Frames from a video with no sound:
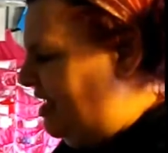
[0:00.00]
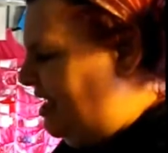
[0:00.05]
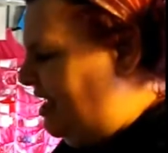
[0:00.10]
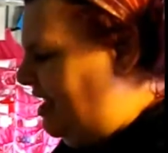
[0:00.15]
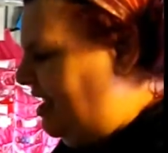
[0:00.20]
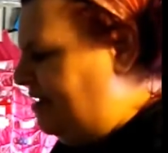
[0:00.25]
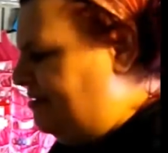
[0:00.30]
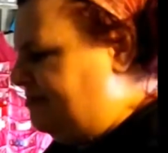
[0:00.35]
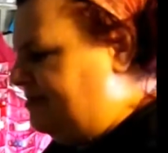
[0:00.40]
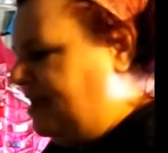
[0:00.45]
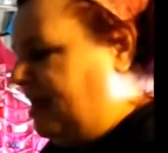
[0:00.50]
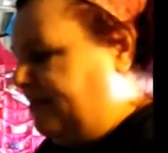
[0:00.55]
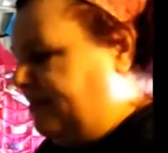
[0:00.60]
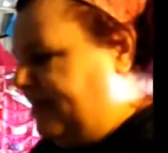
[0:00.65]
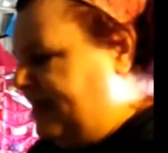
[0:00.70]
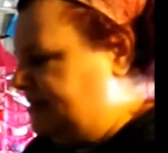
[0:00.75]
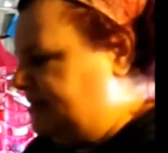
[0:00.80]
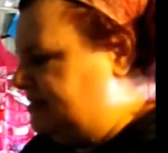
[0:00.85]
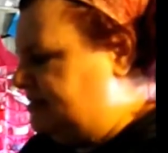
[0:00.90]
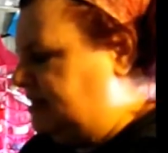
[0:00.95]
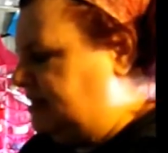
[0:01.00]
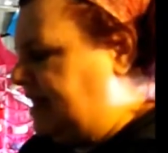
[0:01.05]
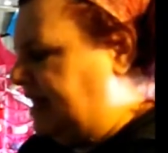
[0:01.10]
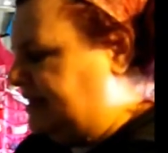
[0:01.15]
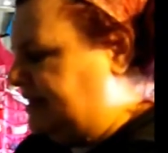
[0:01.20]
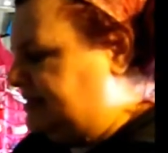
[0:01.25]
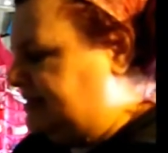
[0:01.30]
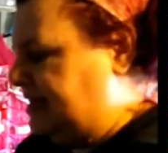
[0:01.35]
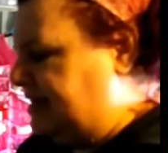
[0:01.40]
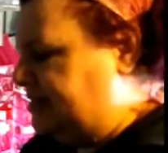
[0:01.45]
And then,
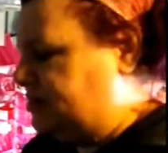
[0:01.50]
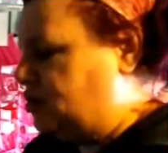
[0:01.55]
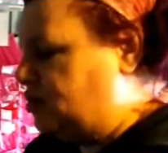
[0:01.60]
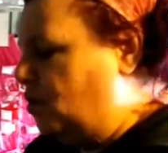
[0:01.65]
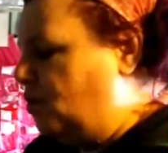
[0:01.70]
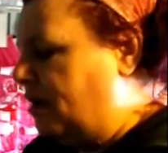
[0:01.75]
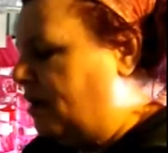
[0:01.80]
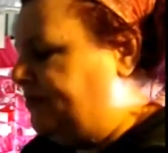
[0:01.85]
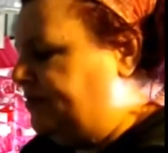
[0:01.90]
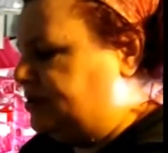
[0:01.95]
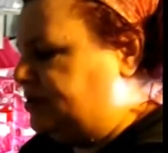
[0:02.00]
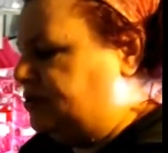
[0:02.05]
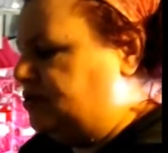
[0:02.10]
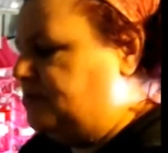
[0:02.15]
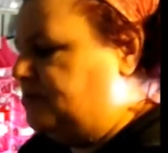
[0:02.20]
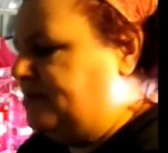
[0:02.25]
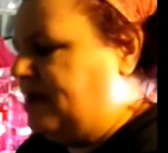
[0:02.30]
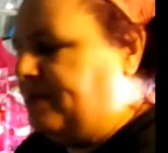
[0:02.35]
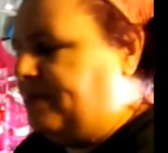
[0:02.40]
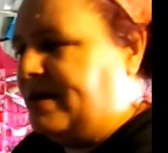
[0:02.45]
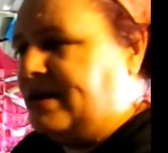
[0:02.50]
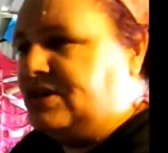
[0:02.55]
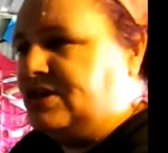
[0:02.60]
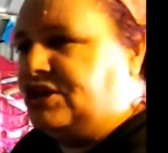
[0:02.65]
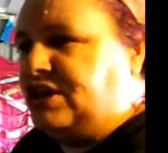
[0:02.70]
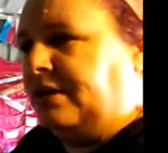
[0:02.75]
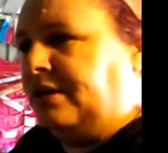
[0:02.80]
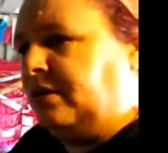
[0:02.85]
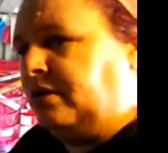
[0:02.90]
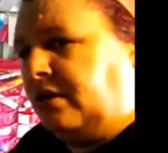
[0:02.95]
like I say, scoot over to May's
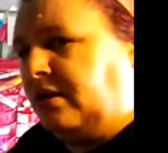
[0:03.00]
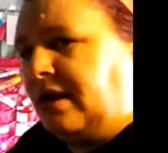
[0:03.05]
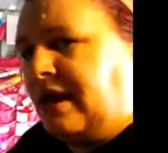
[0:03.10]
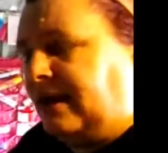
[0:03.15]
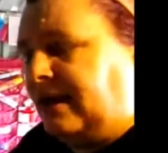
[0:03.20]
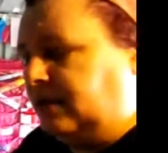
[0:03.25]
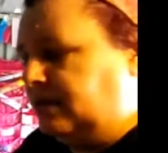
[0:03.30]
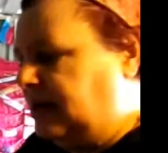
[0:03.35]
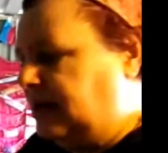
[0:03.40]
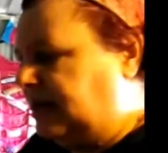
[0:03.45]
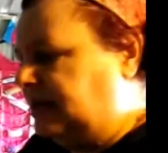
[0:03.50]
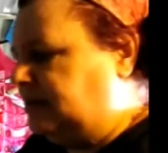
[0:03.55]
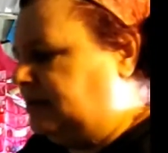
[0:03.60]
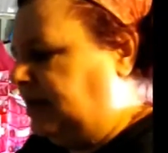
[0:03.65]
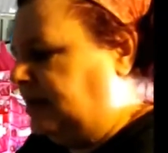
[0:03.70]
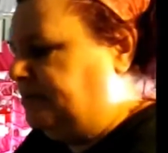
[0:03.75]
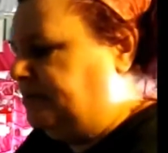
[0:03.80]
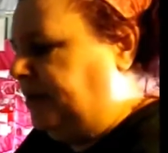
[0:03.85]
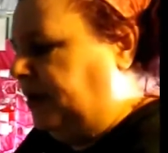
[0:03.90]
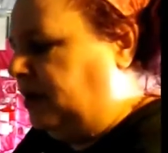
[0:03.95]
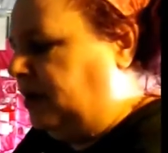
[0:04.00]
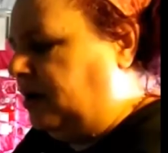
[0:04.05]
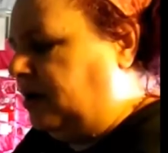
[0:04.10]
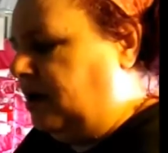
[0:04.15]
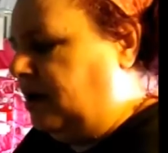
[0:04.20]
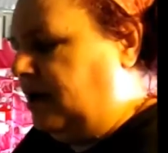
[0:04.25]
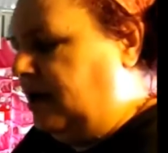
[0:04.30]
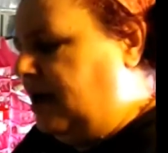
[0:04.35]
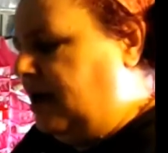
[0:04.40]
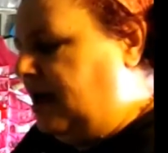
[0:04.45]
channel. I'll link
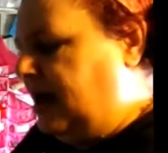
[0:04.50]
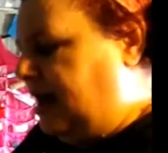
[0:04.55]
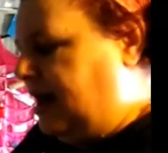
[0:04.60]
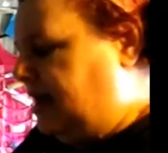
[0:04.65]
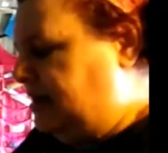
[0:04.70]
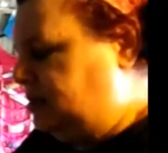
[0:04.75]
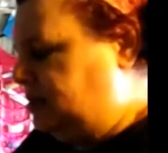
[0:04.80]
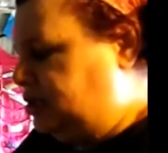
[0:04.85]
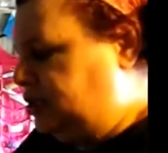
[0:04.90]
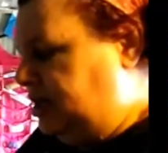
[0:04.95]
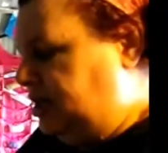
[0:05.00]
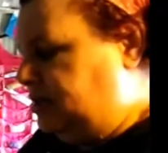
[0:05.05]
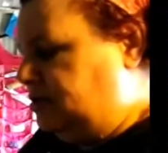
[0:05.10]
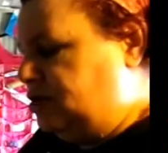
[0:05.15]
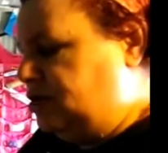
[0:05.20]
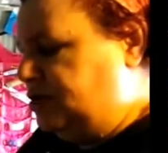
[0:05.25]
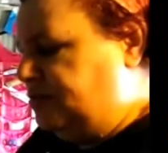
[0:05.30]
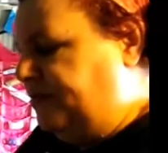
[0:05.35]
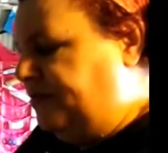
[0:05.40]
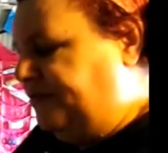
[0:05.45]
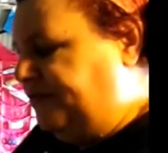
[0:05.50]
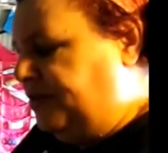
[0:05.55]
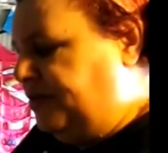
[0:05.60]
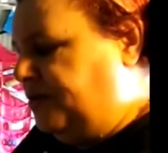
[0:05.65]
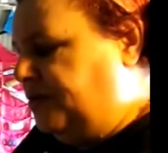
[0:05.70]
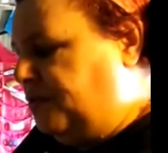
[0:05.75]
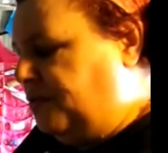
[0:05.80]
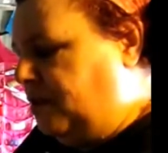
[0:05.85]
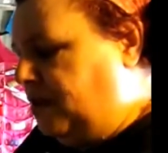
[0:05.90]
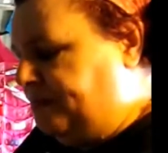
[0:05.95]
below, and she does a
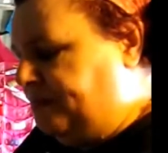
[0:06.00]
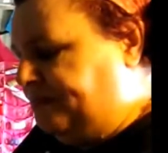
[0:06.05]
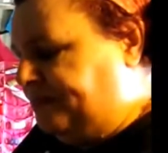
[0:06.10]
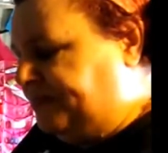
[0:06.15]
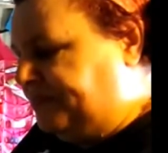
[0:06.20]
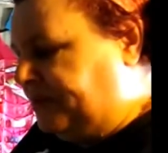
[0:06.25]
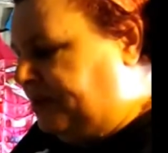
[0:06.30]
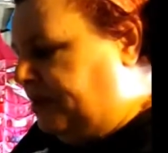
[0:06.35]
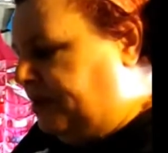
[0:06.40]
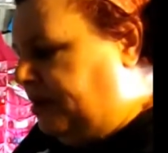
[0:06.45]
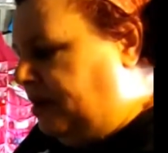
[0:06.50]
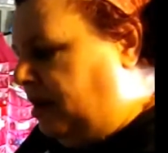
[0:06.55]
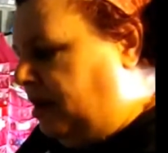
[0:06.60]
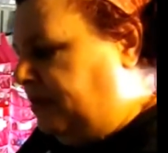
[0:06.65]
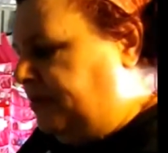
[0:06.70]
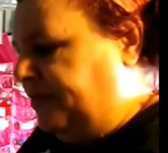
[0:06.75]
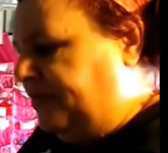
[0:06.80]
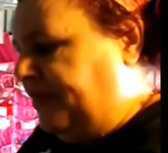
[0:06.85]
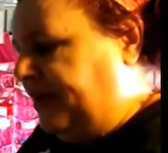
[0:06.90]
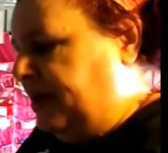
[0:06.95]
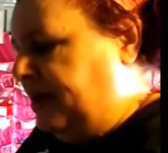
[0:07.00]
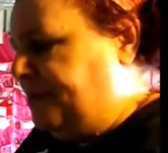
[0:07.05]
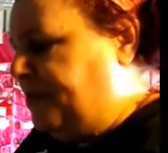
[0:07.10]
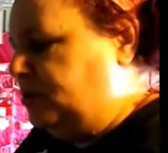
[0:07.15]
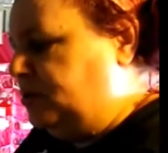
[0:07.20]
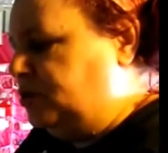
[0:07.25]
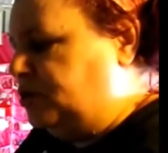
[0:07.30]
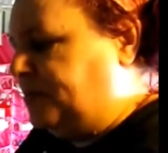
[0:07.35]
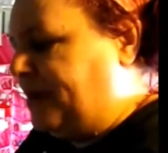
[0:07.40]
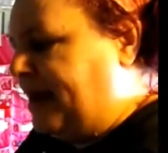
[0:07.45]
review on the
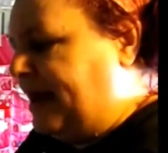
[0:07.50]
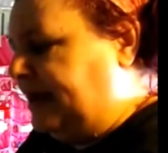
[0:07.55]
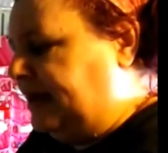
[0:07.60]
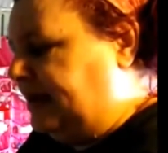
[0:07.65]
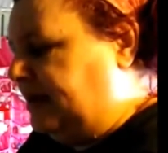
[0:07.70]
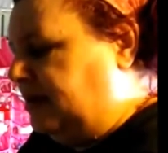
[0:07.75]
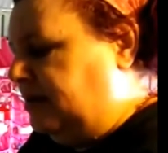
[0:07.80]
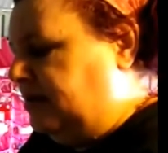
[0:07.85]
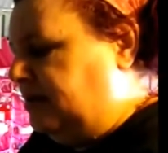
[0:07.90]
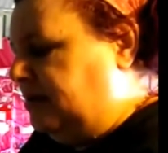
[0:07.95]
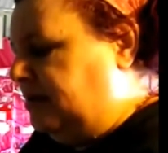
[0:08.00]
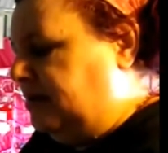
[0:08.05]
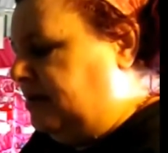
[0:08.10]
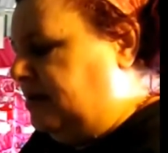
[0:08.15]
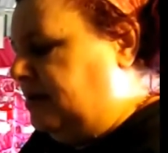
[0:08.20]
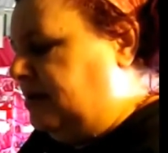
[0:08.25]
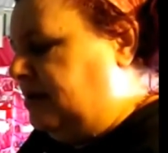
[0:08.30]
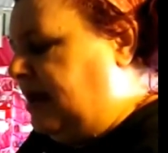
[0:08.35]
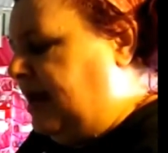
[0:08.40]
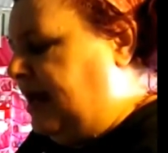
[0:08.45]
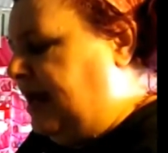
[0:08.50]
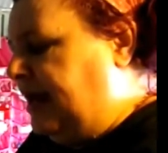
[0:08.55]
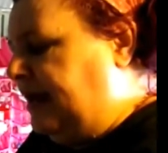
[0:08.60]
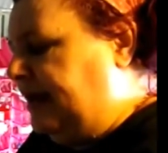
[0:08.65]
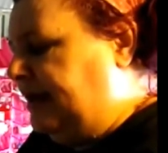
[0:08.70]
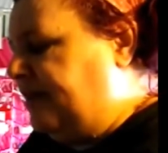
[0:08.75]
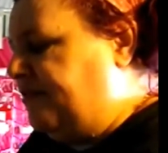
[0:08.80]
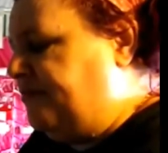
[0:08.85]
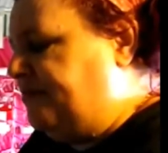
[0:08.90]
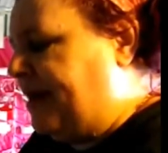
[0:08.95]
punch bag,
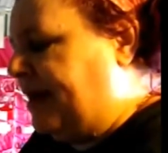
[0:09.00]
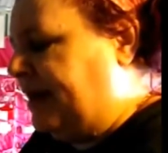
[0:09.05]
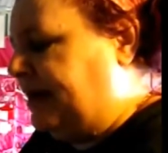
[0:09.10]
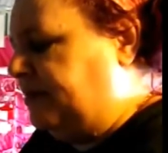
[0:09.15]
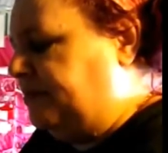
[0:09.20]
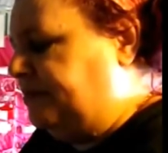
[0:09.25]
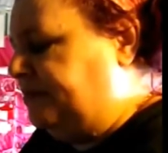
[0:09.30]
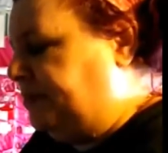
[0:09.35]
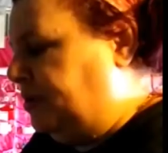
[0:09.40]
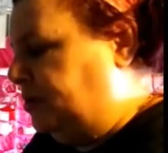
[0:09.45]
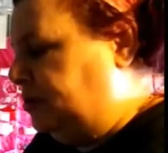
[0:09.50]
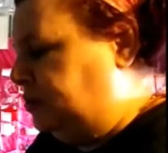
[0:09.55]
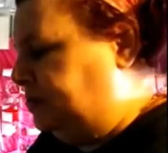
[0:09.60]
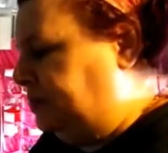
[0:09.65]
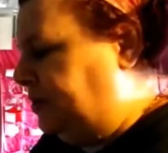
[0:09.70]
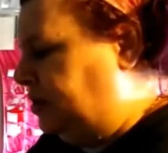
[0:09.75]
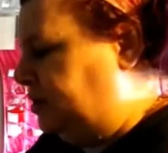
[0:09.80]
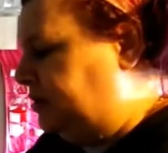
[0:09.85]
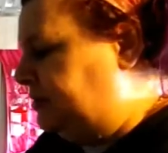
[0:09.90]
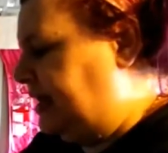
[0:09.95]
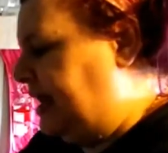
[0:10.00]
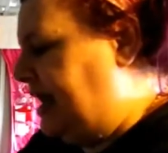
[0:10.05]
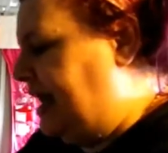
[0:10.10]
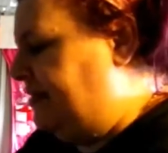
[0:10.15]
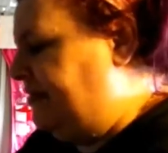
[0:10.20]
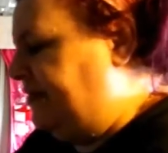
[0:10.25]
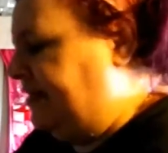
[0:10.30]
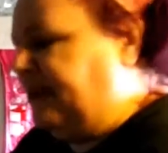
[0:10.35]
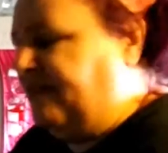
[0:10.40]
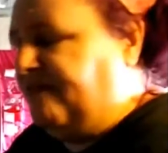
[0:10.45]
gift bag Punchboard
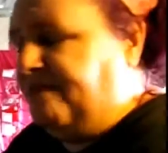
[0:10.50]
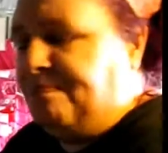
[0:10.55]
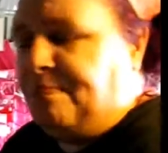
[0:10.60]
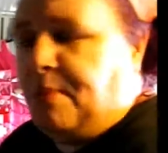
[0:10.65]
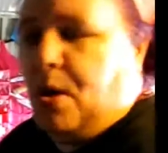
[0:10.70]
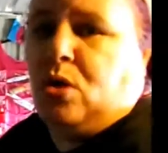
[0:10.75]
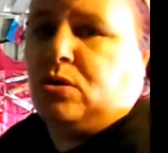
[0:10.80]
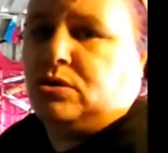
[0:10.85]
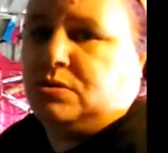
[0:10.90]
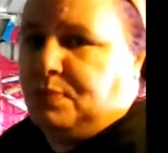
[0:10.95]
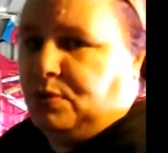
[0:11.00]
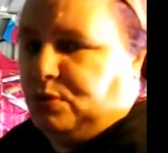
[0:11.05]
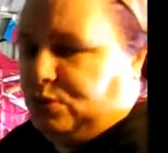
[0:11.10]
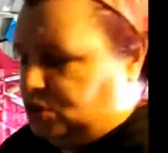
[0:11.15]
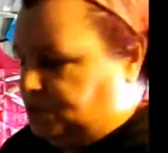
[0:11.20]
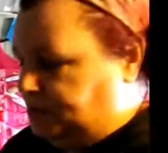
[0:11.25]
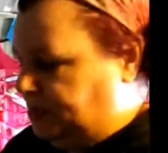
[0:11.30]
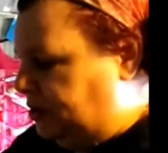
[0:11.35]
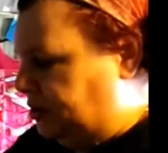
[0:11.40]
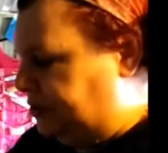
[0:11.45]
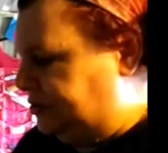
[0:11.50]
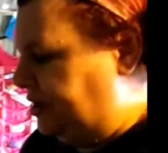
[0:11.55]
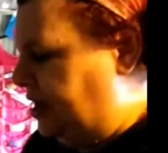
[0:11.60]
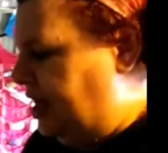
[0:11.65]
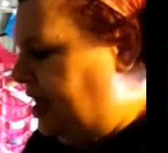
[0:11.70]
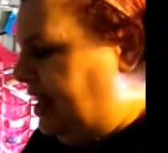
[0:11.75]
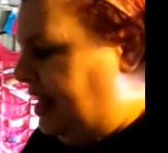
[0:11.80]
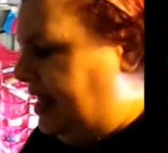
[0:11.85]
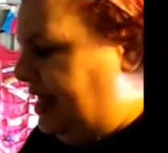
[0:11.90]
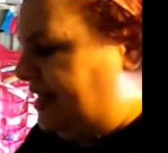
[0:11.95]
and the gift box Punchboard.
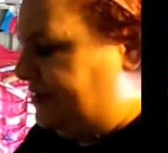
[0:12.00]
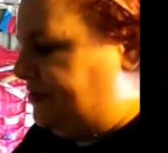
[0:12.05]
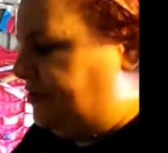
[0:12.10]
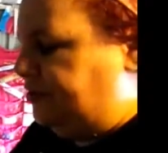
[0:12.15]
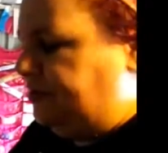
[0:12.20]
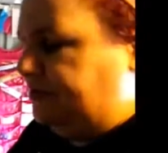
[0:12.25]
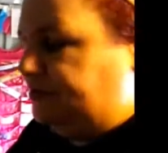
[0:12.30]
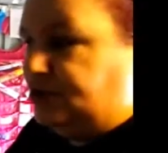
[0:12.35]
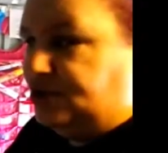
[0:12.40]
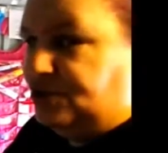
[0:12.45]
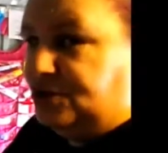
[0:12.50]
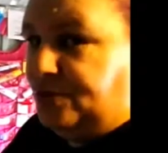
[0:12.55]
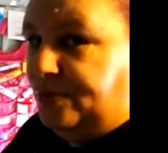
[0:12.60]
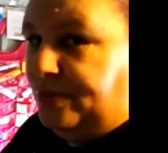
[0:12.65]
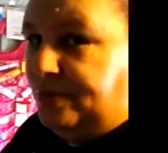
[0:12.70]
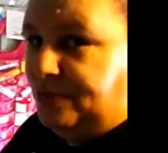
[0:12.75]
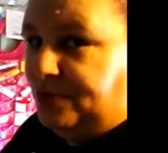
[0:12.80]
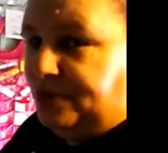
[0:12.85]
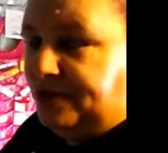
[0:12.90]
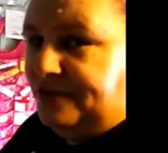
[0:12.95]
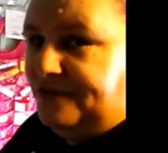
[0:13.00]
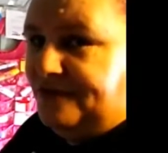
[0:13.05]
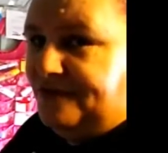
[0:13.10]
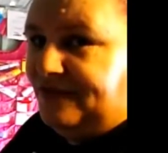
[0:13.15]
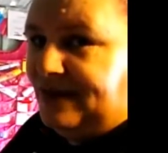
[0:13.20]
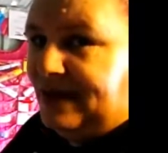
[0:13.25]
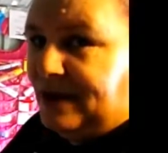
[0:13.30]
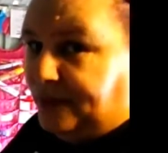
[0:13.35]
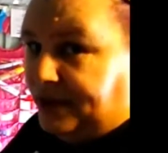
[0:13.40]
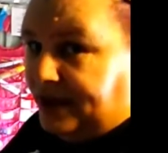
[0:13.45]
I don't know if she's doing one on the
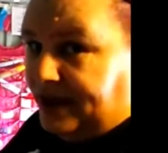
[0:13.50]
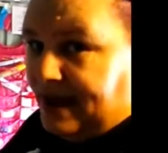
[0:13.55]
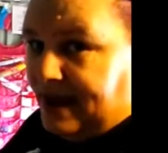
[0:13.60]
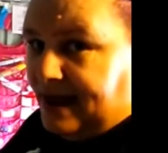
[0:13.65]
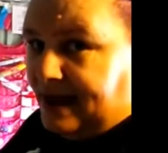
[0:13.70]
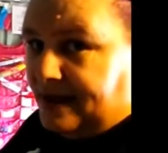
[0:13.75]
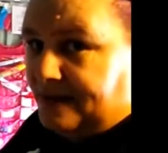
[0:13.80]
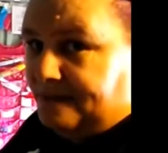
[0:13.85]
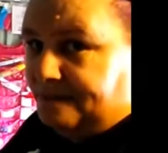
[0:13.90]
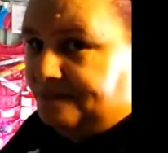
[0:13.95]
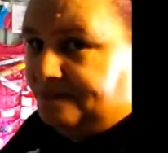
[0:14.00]
flower yet,